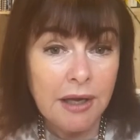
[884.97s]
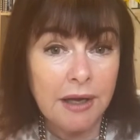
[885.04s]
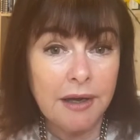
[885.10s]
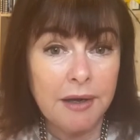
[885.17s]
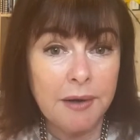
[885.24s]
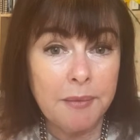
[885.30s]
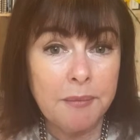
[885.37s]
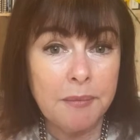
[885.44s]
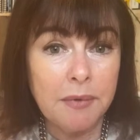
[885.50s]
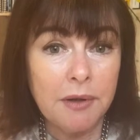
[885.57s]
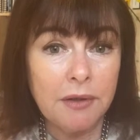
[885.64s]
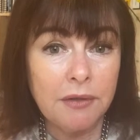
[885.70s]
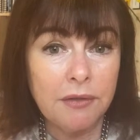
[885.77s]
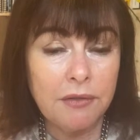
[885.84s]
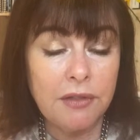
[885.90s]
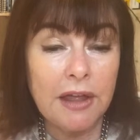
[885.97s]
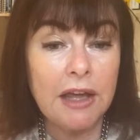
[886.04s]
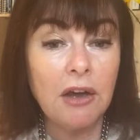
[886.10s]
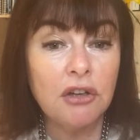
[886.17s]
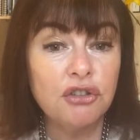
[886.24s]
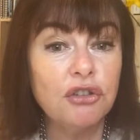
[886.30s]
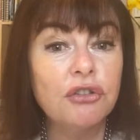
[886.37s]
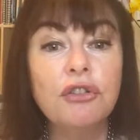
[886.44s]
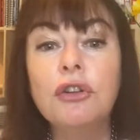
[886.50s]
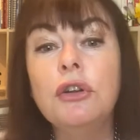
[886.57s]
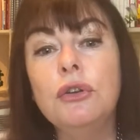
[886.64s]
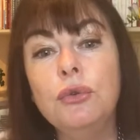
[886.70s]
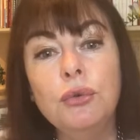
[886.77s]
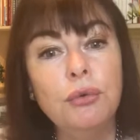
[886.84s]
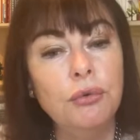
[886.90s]
They are just
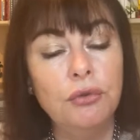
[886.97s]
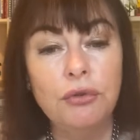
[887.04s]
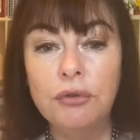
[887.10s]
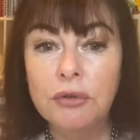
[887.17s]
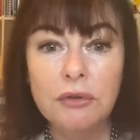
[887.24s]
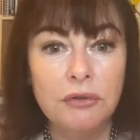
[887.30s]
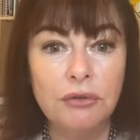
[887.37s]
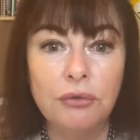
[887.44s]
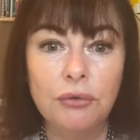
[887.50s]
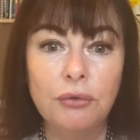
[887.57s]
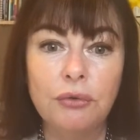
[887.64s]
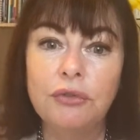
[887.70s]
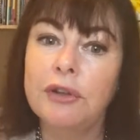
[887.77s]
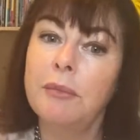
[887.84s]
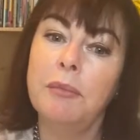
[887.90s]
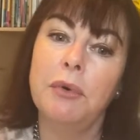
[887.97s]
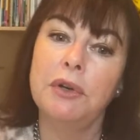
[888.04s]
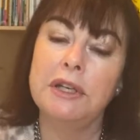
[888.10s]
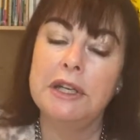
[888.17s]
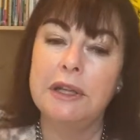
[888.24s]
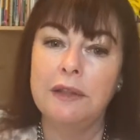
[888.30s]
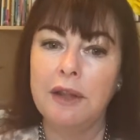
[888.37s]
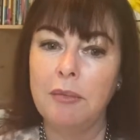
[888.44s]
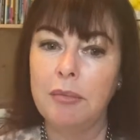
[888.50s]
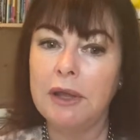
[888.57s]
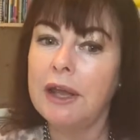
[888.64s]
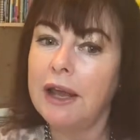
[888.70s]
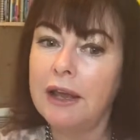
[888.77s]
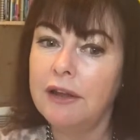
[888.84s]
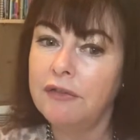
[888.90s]
clues to somebody and their
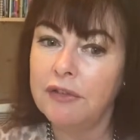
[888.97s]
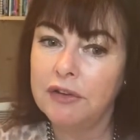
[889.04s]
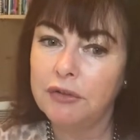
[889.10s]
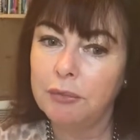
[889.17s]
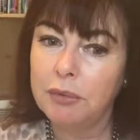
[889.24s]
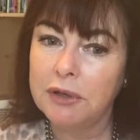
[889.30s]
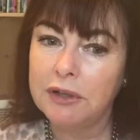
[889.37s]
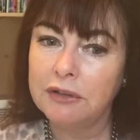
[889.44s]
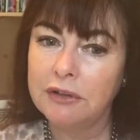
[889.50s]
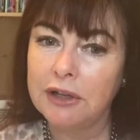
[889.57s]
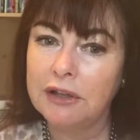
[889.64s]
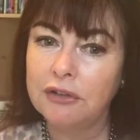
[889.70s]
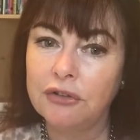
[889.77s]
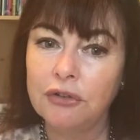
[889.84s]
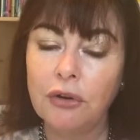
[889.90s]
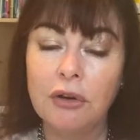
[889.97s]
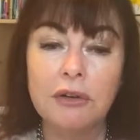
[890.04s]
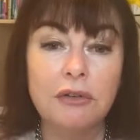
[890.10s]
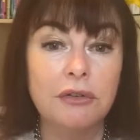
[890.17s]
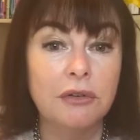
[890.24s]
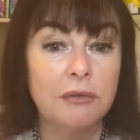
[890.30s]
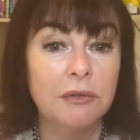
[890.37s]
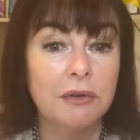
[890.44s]
behaviors, but it's not